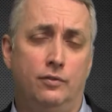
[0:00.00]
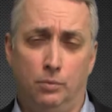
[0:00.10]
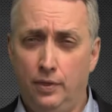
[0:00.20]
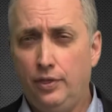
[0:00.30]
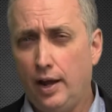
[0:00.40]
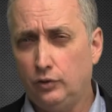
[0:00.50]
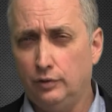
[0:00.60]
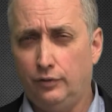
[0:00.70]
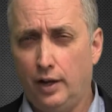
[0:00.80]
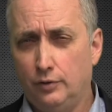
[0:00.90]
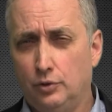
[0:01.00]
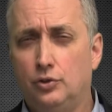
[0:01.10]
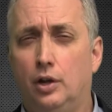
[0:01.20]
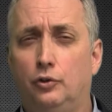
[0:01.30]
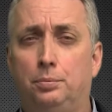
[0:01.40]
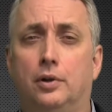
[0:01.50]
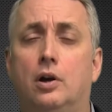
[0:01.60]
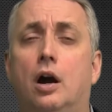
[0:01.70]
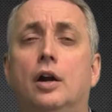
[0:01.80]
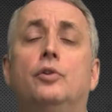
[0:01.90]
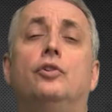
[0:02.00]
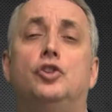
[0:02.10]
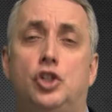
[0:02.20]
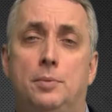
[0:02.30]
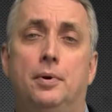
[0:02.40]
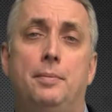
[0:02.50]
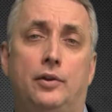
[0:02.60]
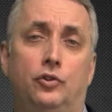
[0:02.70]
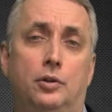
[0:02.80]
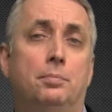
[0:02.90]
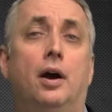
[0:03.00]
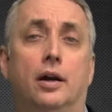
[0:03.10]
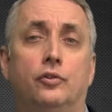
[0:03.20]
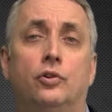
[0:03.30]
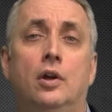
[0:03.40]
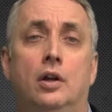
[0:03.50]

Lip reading: $1,500 per car using cheaper Mexican parts.